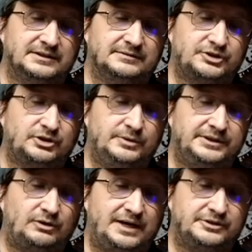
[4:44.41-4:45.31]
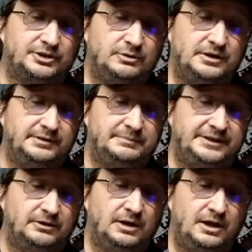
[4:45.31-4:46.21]
Um, screw in crown, 200
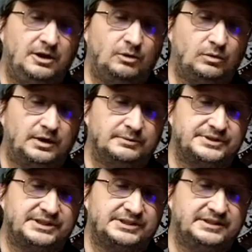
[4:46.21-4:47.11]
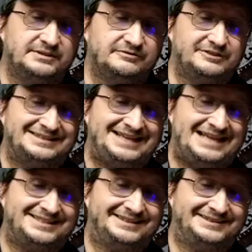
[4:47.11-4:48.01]
meter, water resistant,
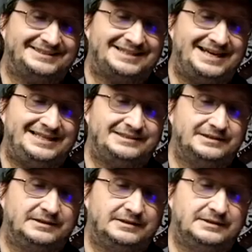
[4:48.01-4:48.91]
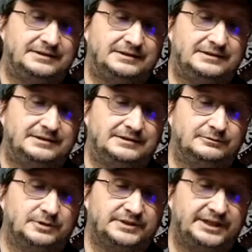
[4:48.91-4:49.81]
fantastically tight
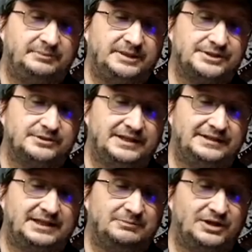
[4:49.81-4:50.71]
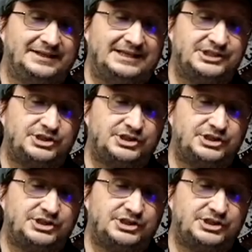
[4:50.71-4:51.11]
rotating bezel, and come on, that